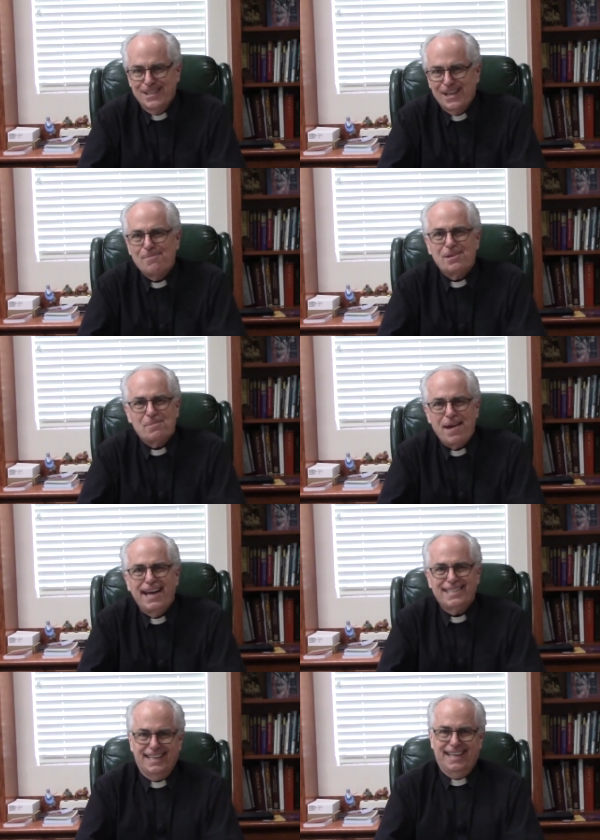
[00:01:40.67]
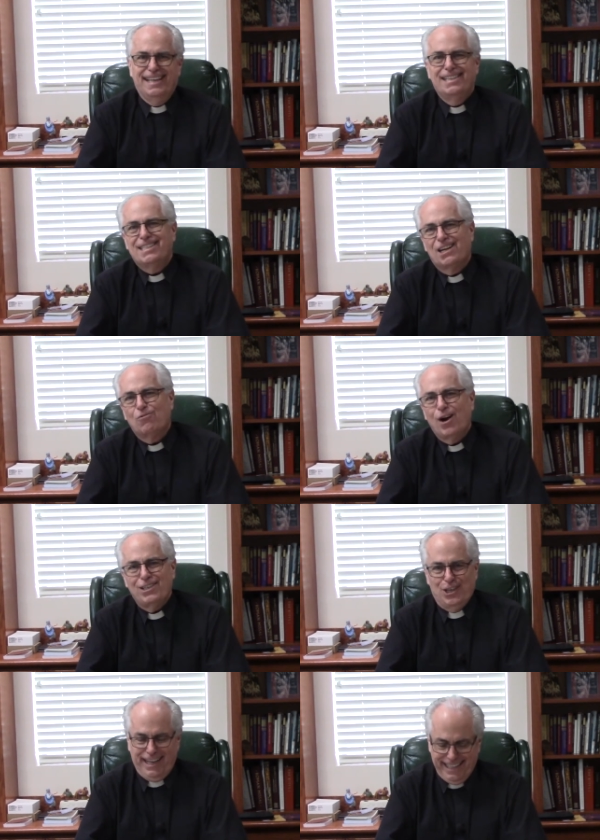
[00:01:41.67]
coming to mass again instead of
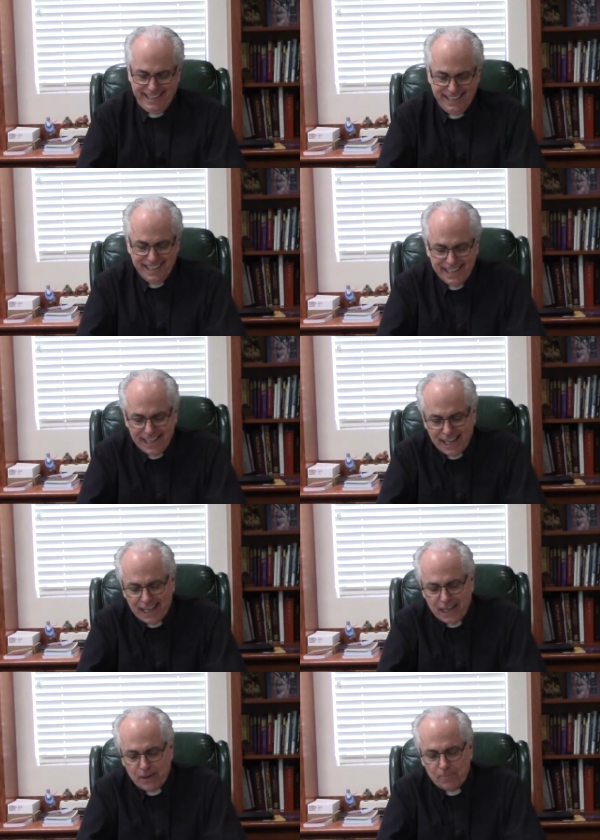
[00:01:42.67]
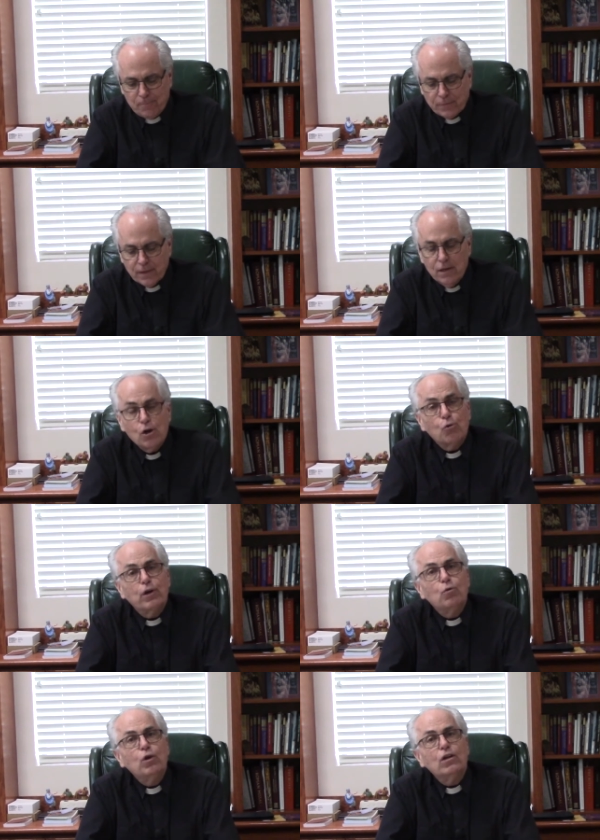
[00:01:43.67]
watching it. Um,
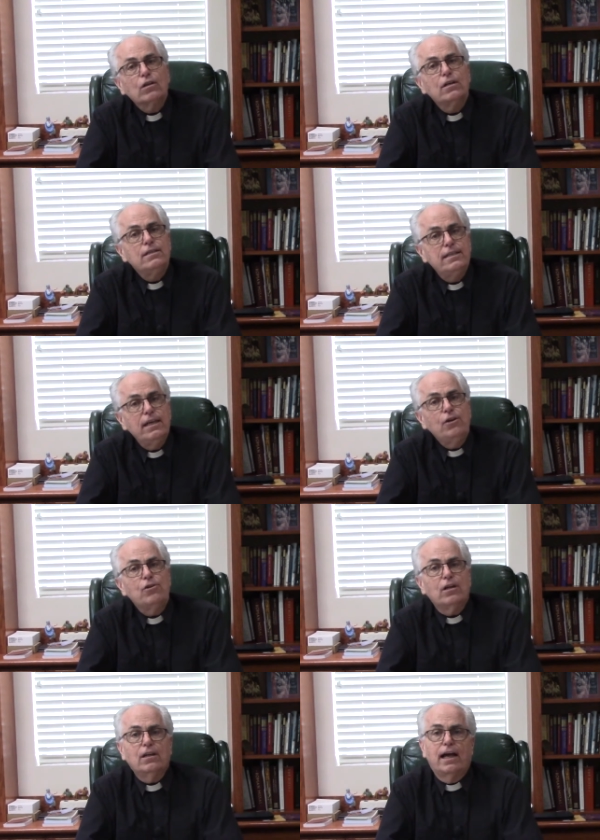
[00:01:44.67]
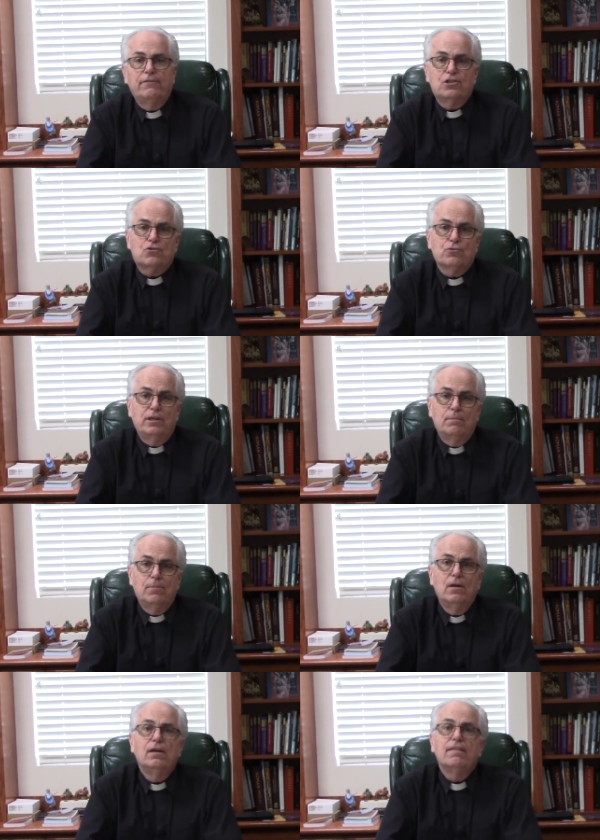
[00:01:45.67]
we will continue to live
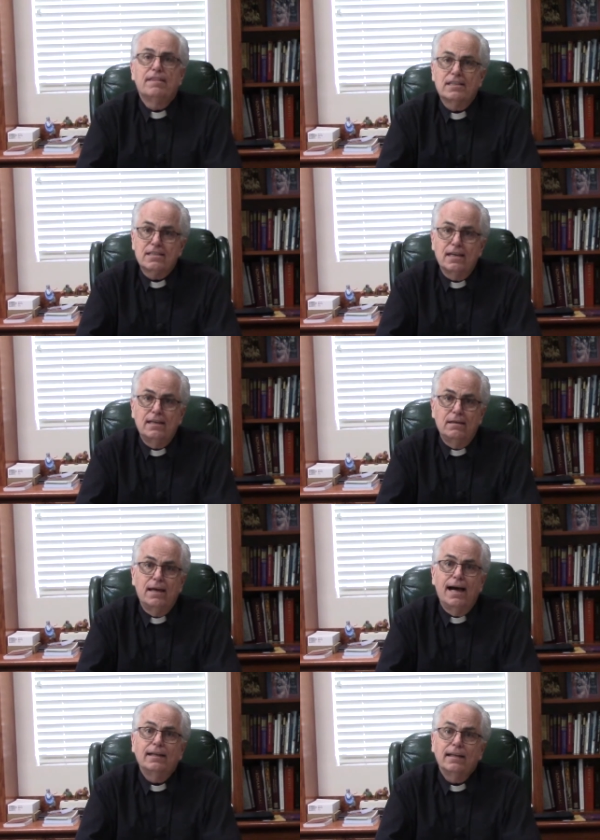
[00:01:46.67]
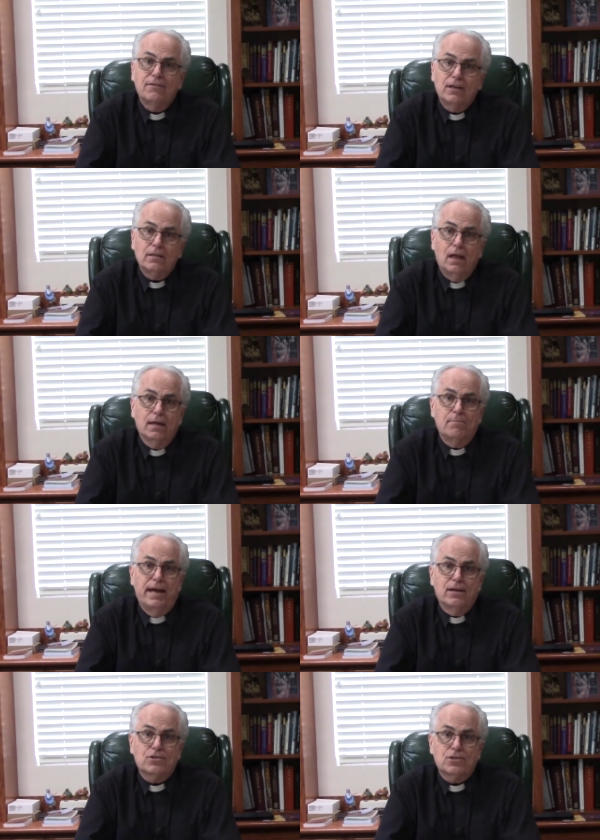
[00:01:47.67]
stream the Sunday 11 o'clock
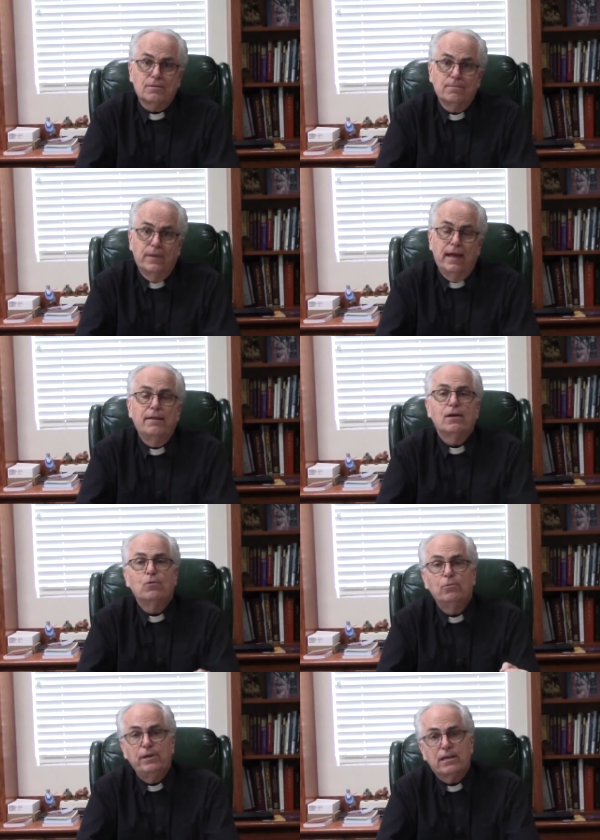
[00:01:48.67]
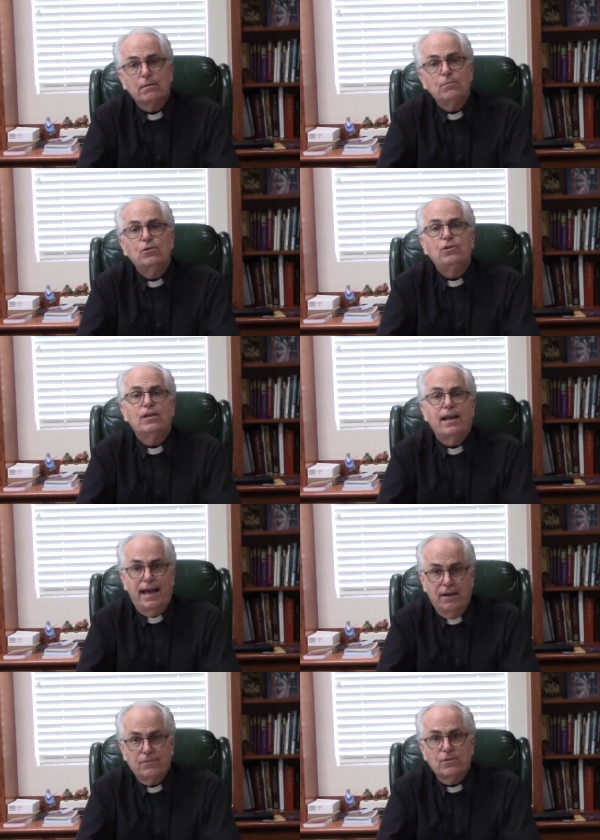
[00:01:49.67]
mass, and there will be communion
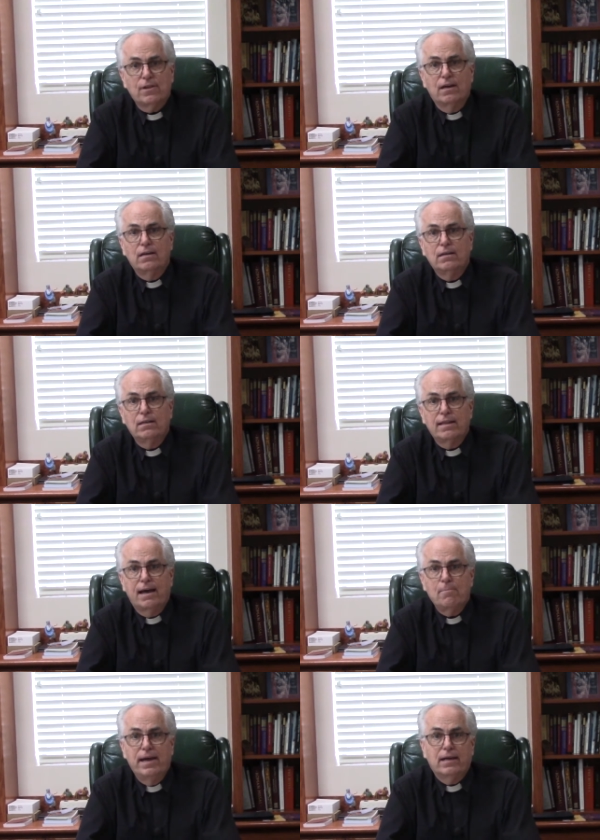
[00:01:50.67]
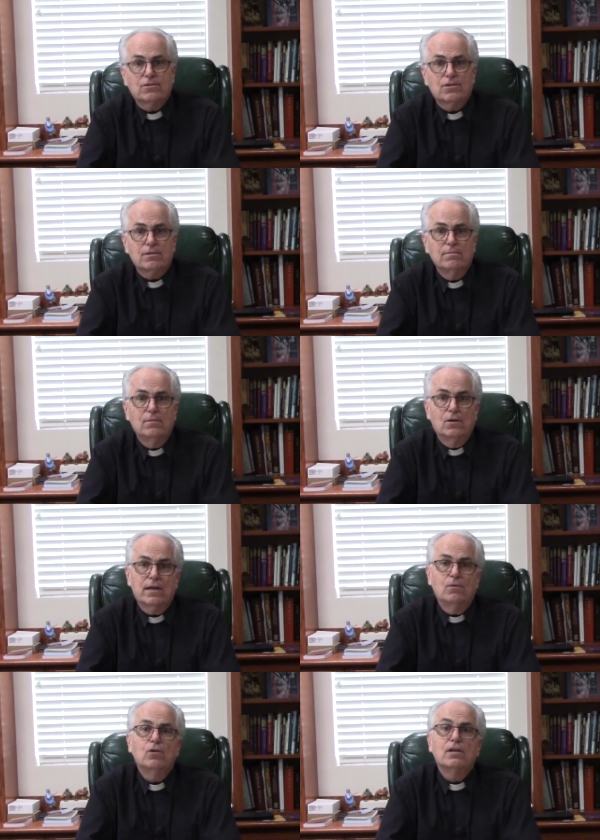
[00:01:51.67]
after the, that mass.
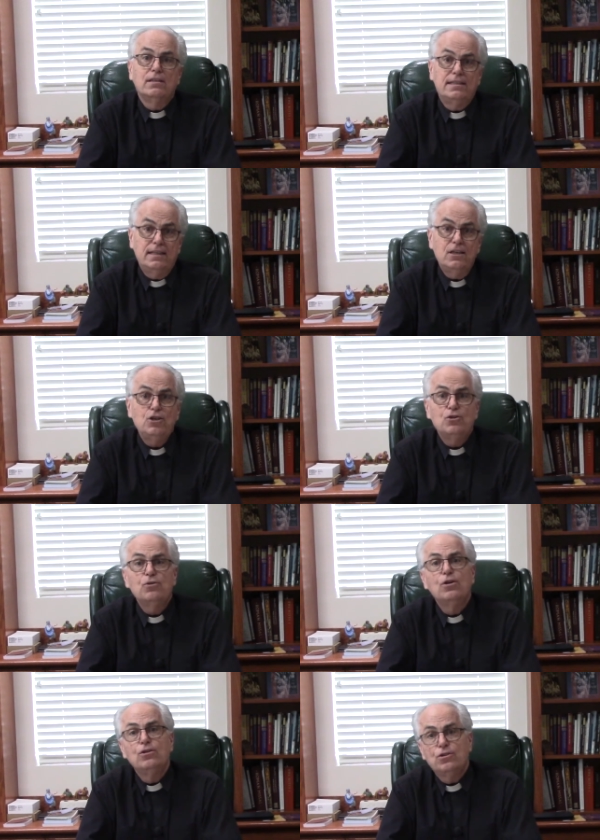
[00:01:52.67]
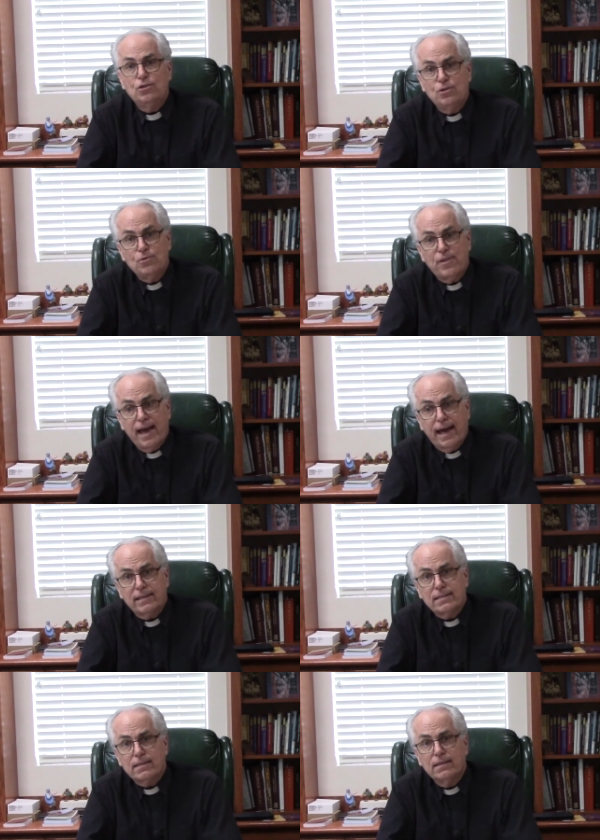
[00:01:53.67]
Okay, we'll continue to do that.